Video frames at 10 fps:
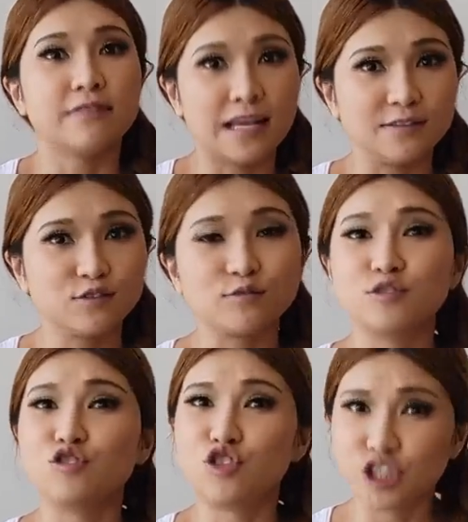Thanks to
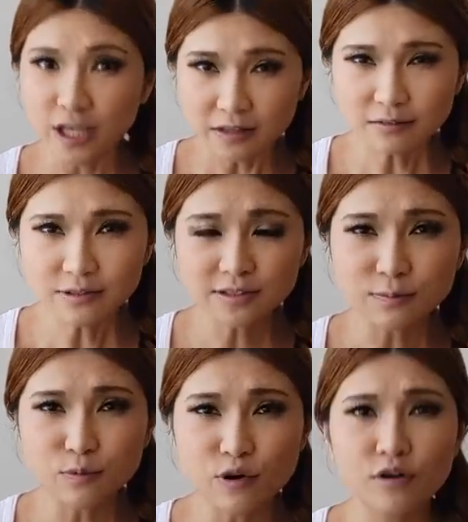the generous
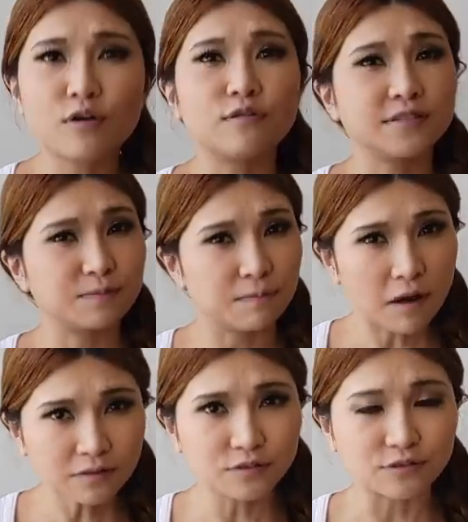support of
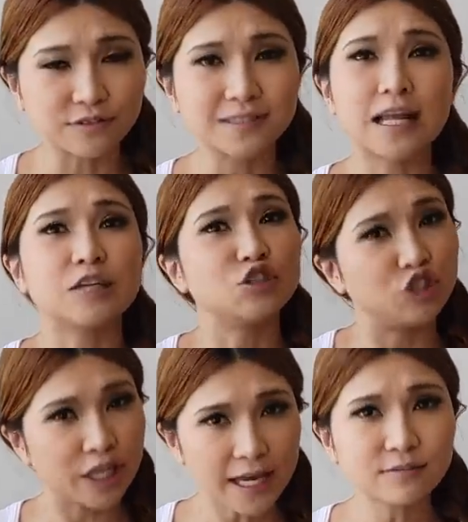sponsors like
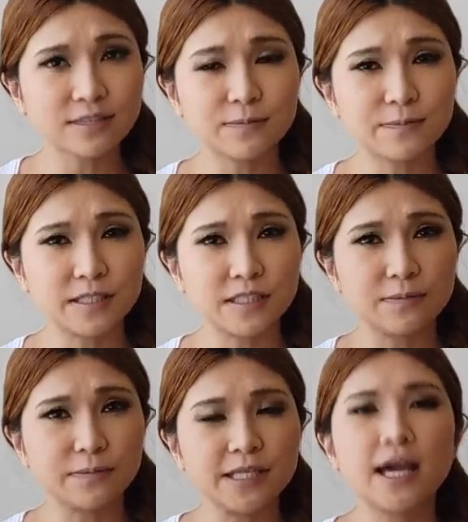
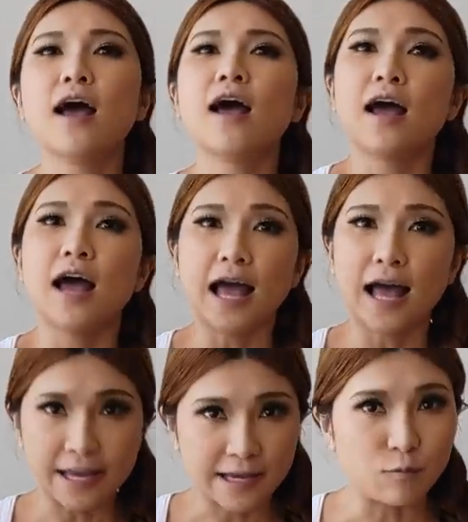JLCPCB,
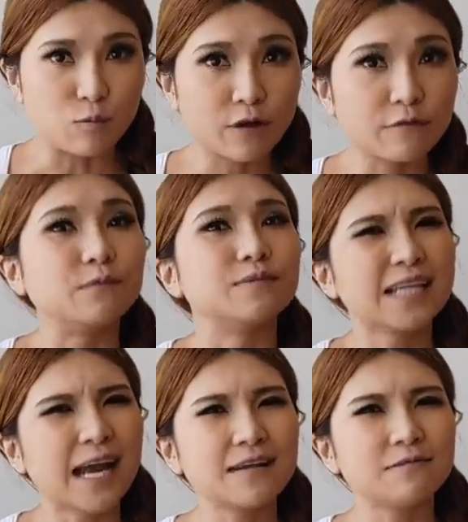I can work from
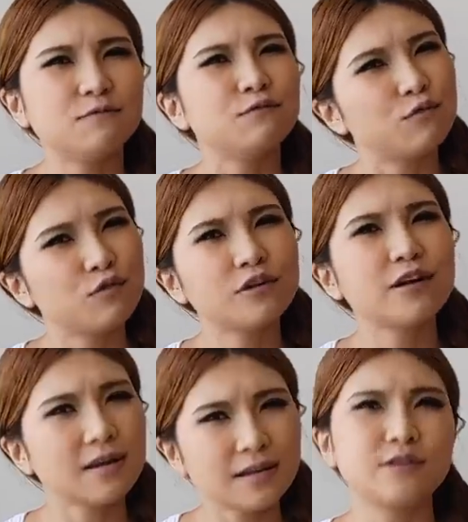Thailand
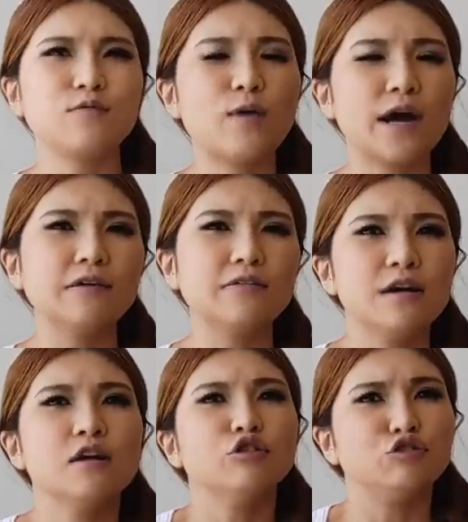for a little while.
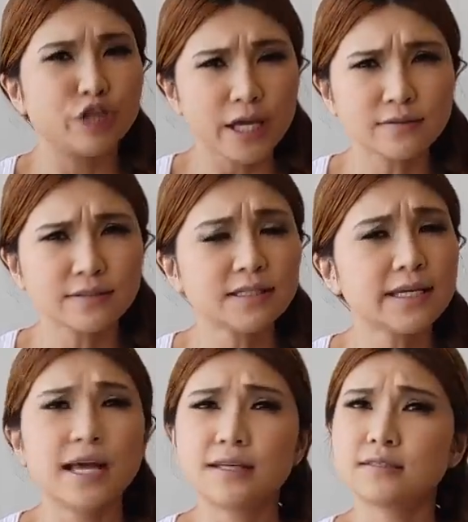
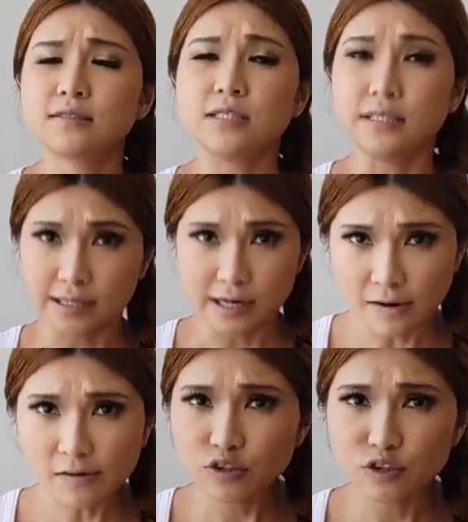JLC has
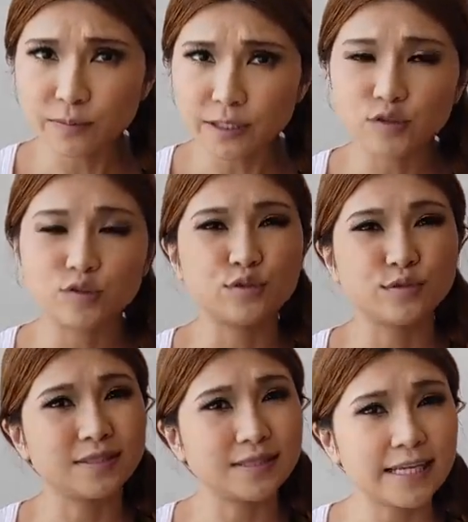encouraged me
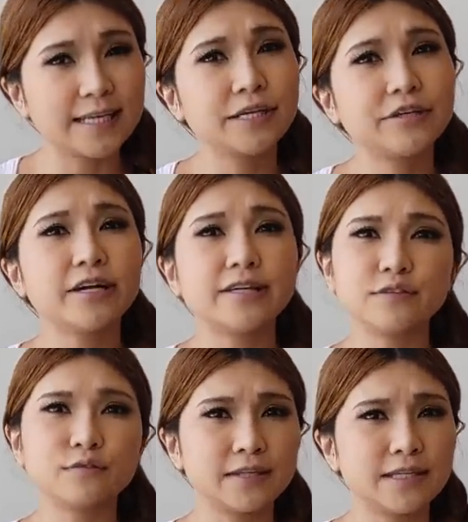to stay here
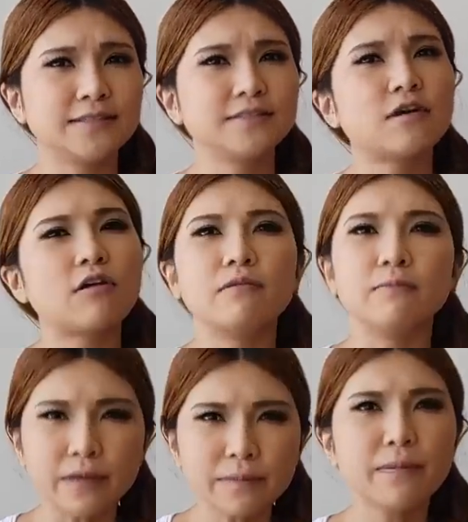until things are
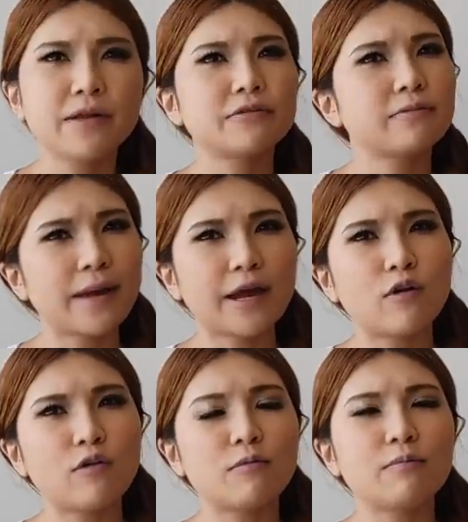a bit better
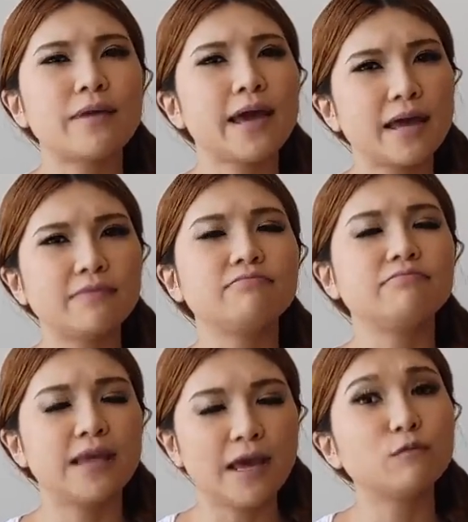back home,
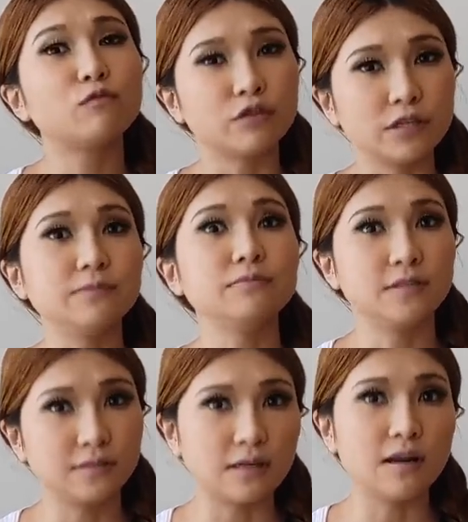and that really
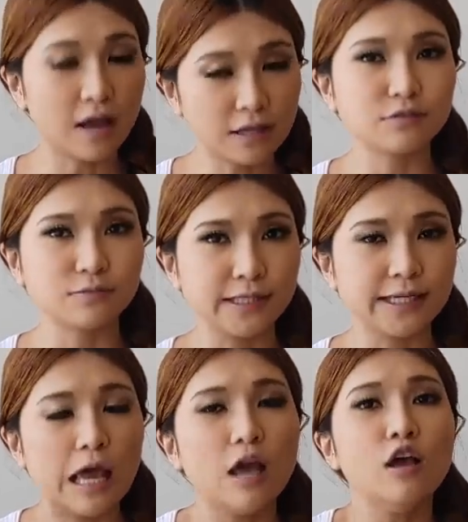means a lot to me.